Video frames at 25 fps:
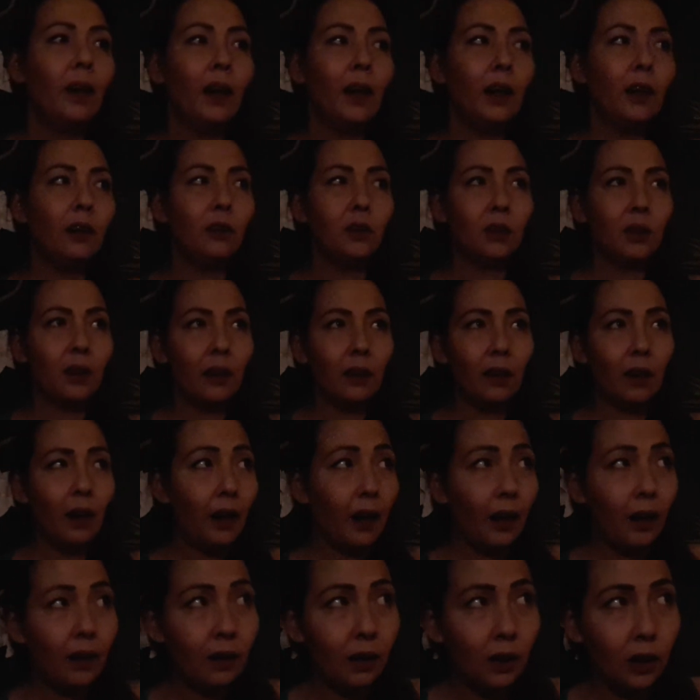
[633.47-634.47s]
And you say,
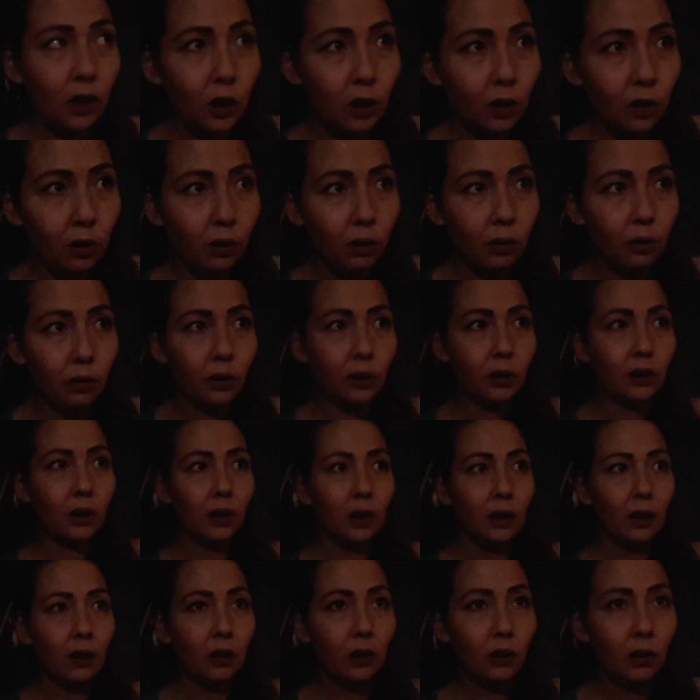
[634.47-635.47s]
I need tools,
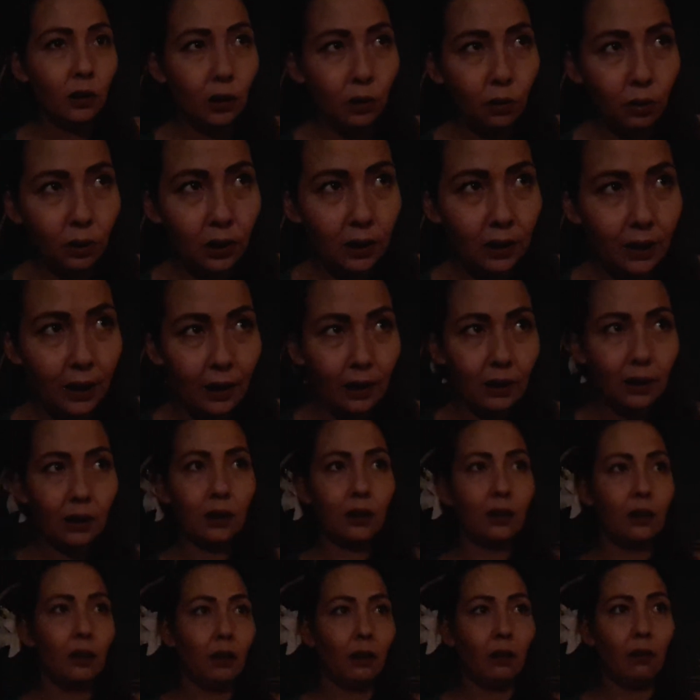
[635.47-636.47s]
2
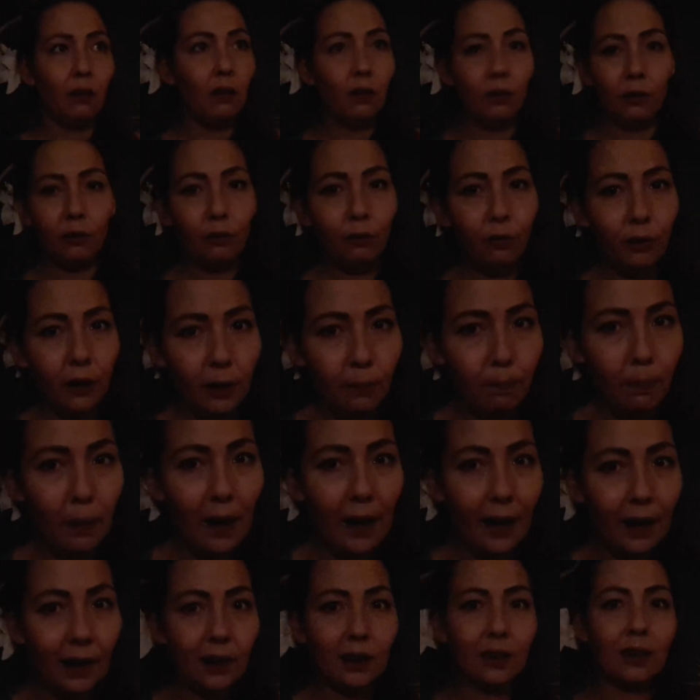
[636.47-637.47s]
sets or 3
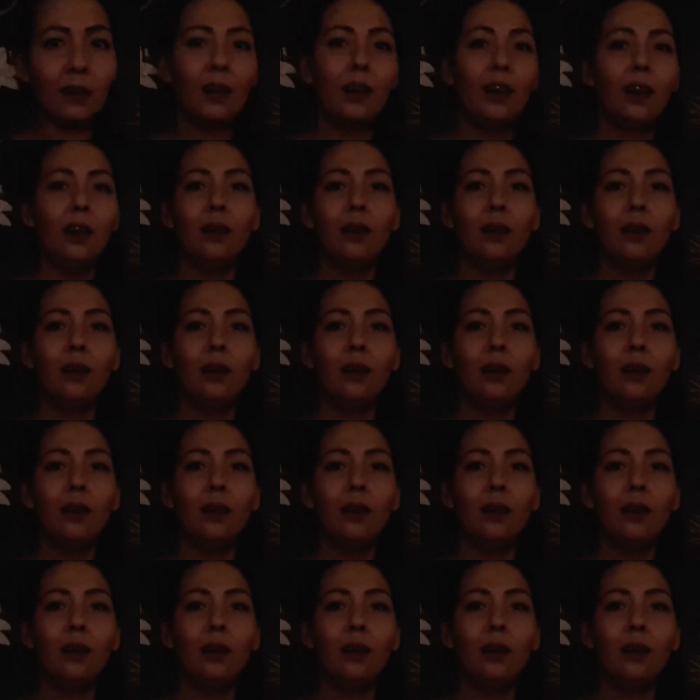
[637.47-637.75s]
bags.